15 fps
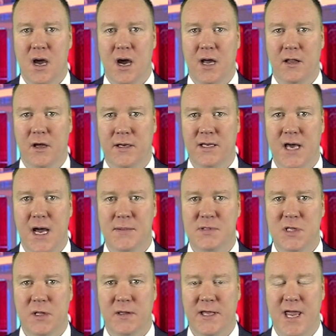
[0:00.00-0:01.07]
I look to
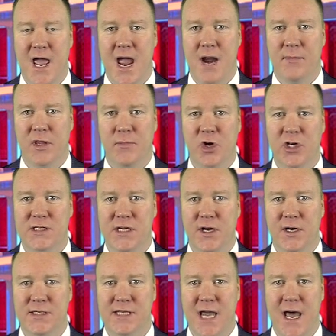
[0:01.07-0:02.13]
absolutely hammer the Bucks
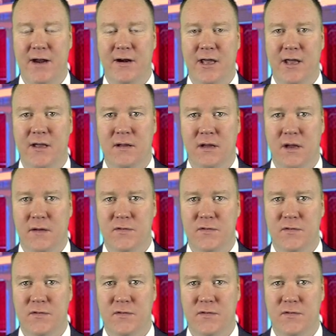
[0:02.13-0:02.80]
here Saturday.